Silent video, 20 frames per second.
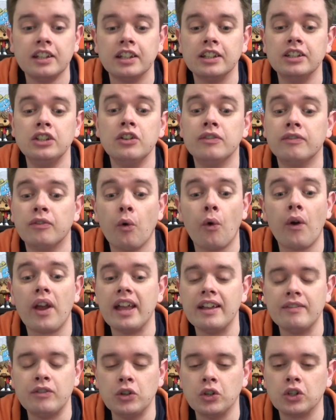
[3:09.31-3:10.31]
than you for
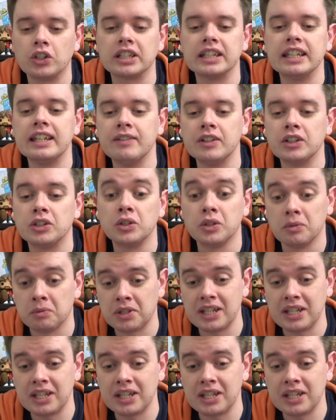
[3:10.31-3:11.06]
it if you just leave it to them.